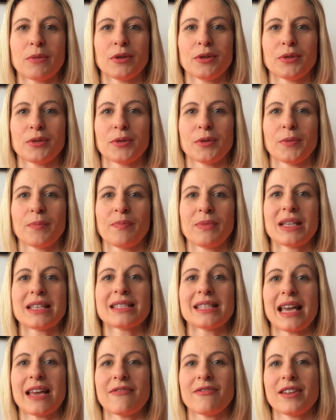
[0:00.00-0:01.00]
to
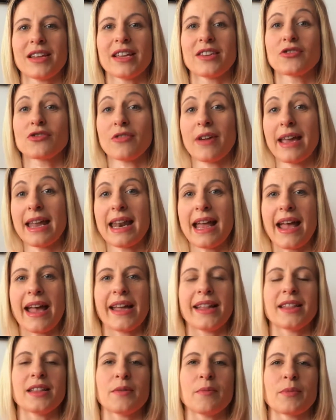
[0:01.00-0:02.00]
safely train and
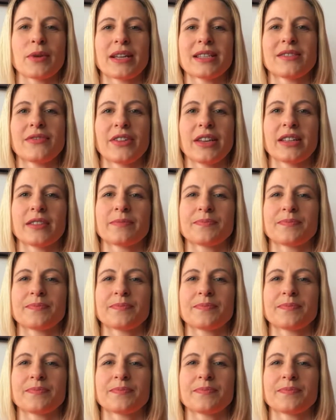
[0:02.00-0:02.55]
breastfeed.